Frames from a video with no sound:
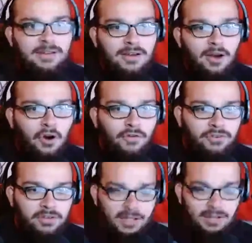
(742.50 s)

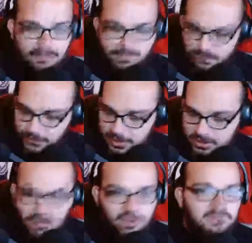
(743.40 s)
hopefully
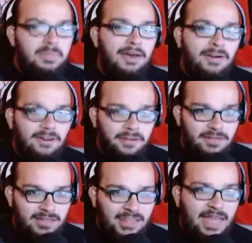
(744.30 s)
this goes better
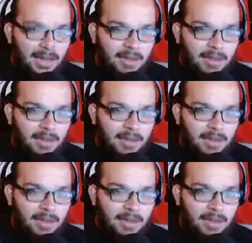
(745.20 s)
than that one.